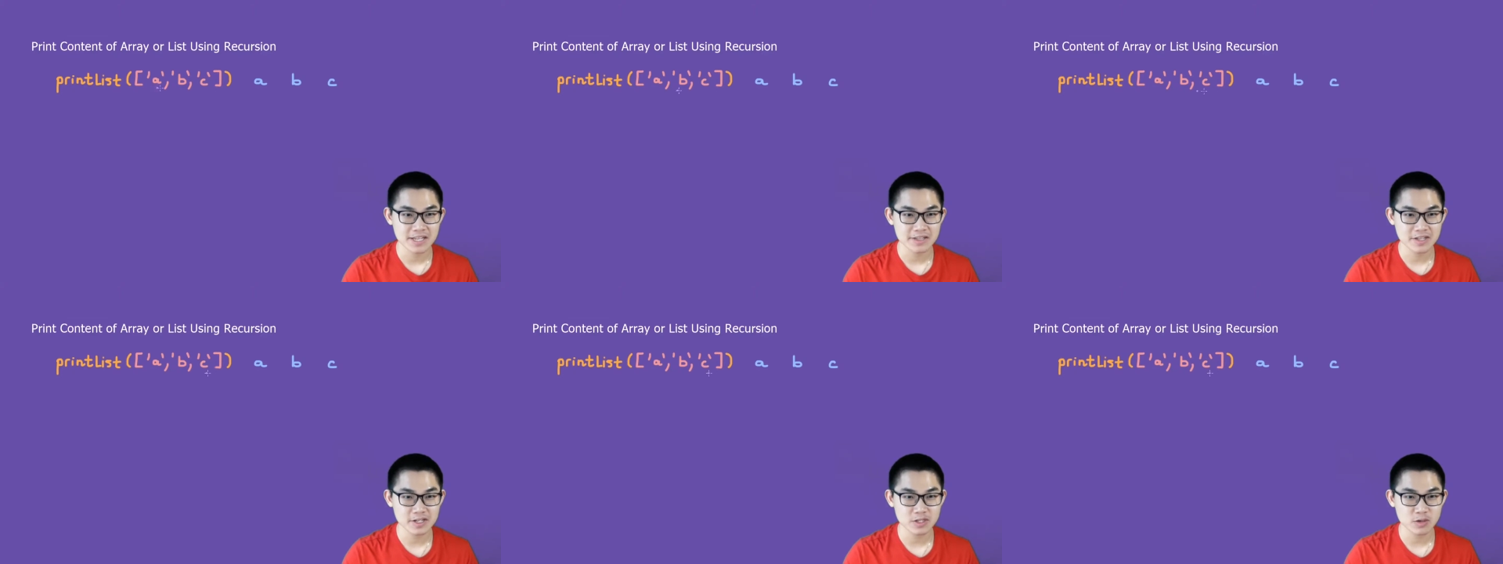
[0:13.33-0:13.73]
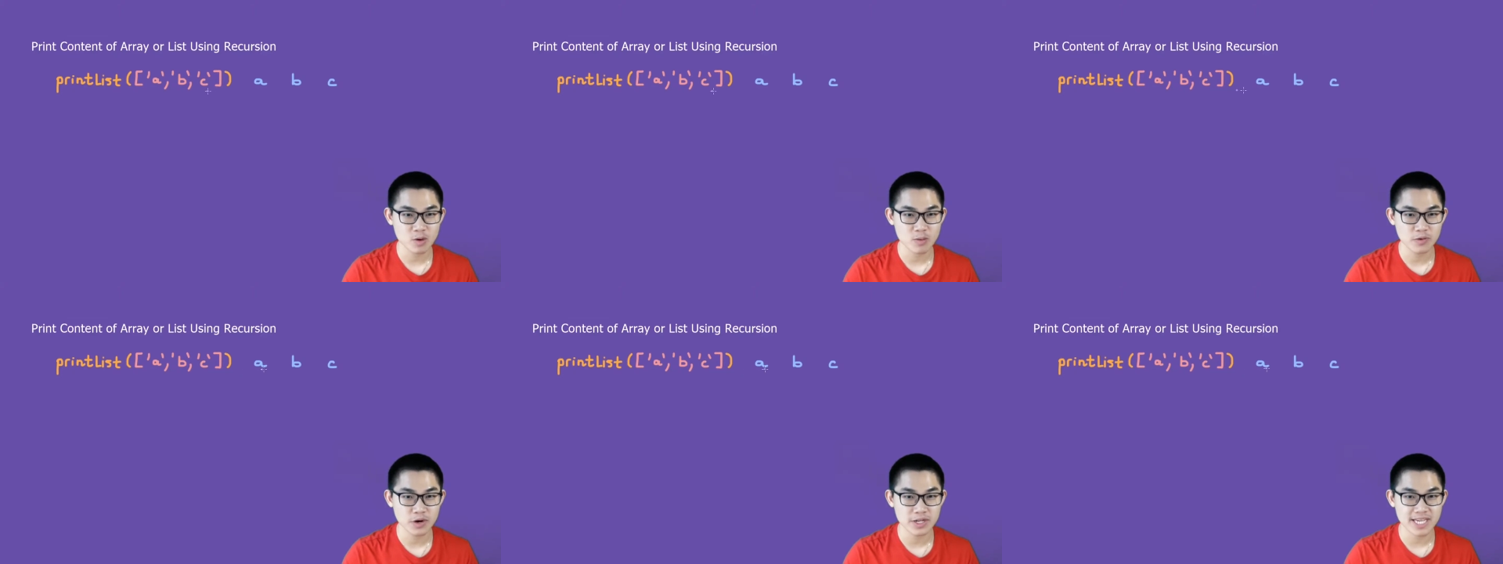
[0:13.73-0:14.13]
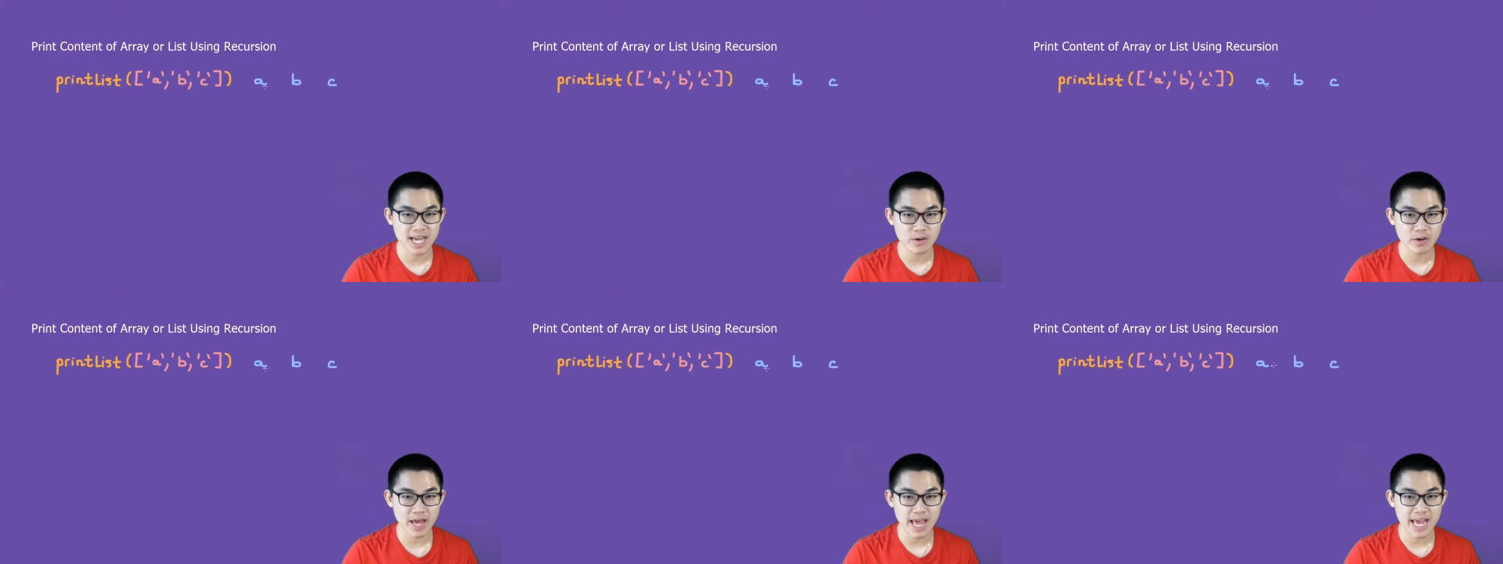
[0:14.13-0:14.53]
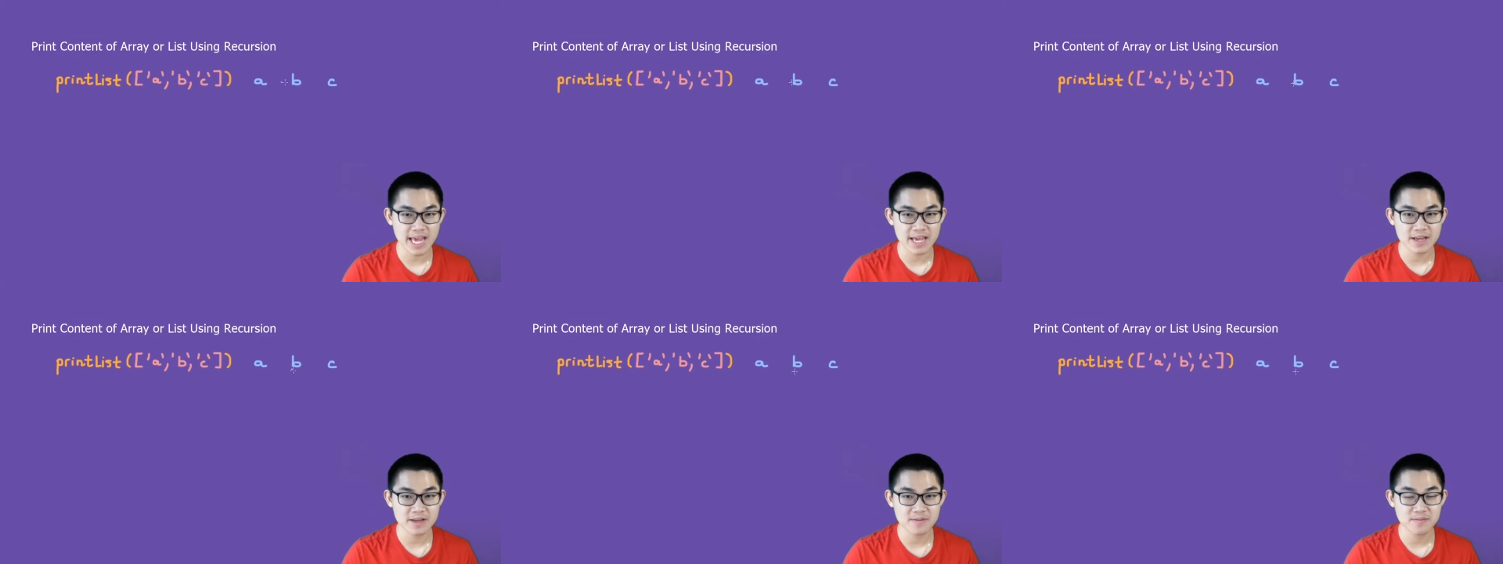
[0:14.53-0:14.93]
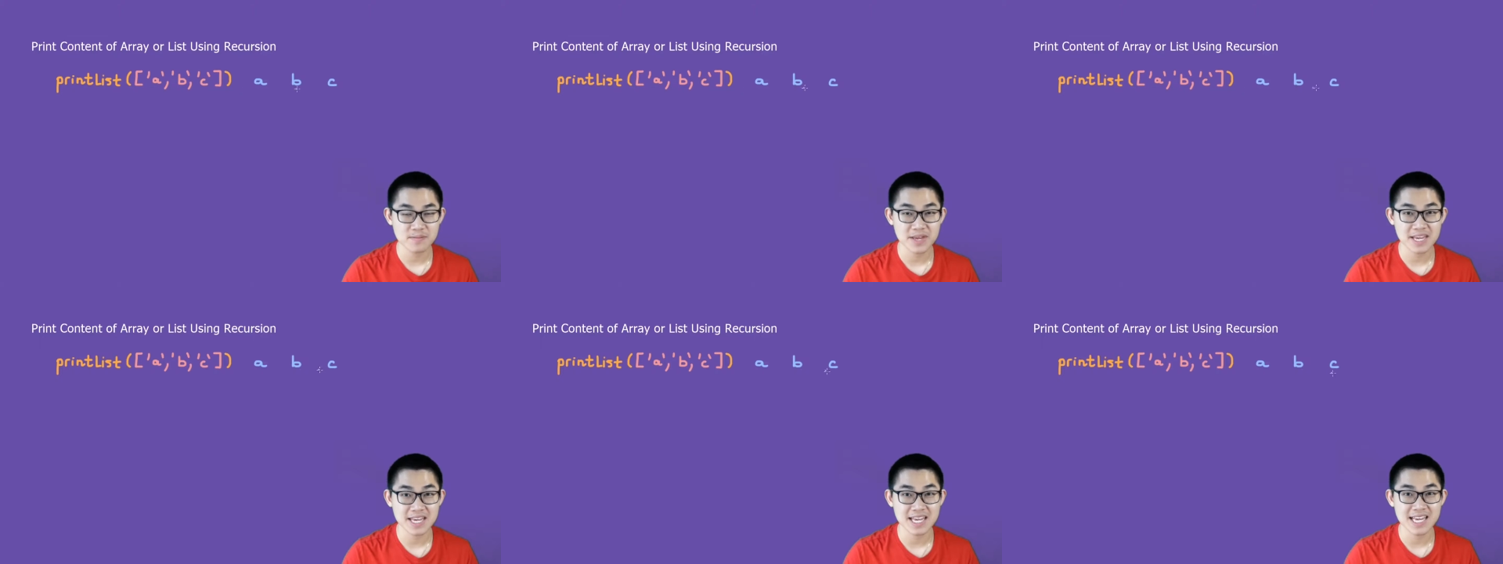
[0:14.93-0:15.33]
this will print out A,
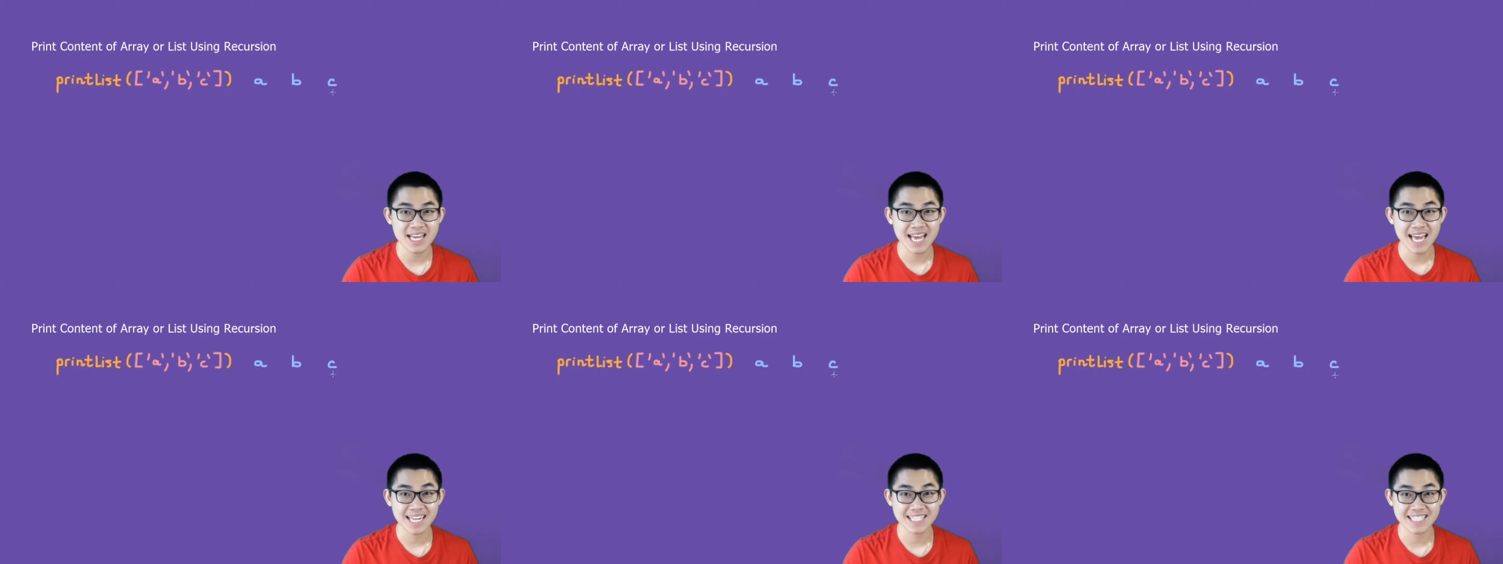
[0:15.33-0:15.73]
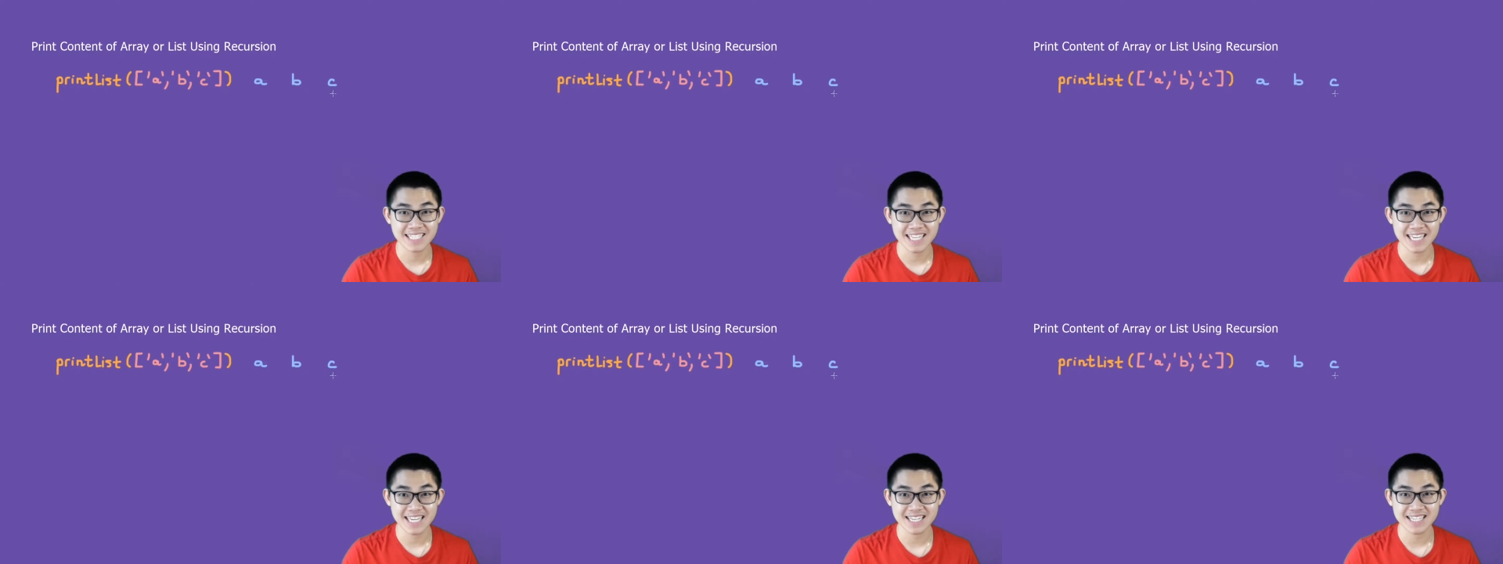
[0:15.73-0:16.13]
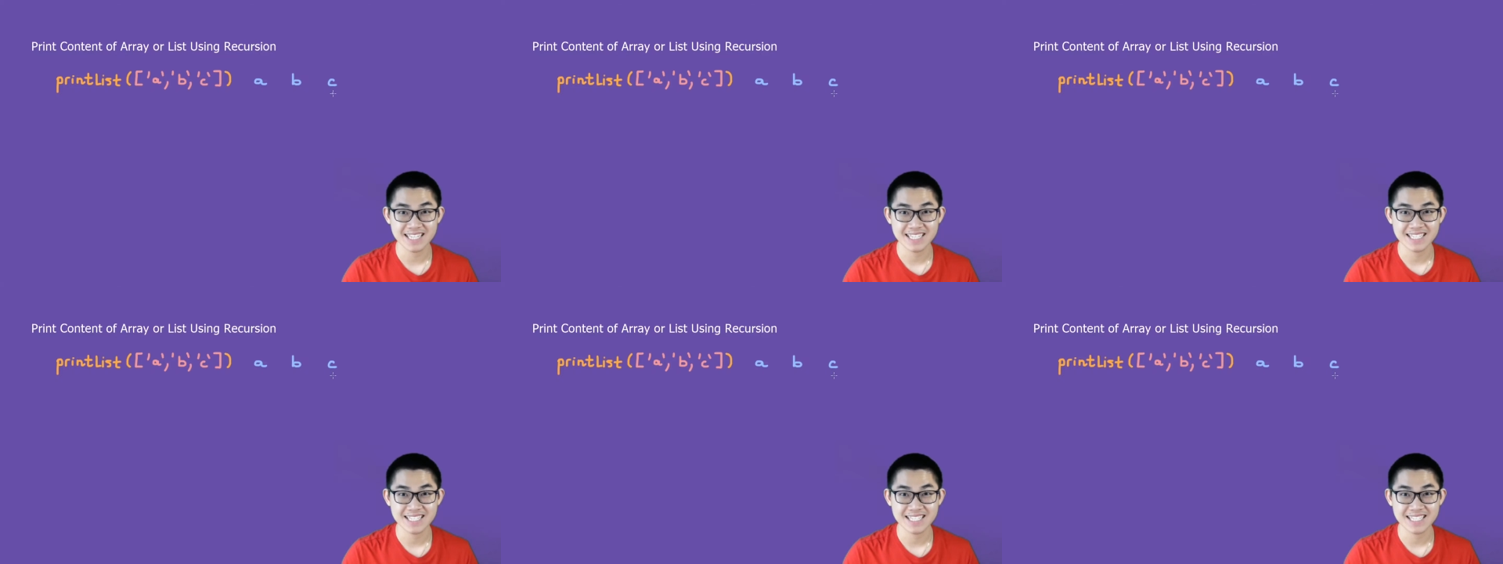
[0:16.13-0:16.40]
B, and C.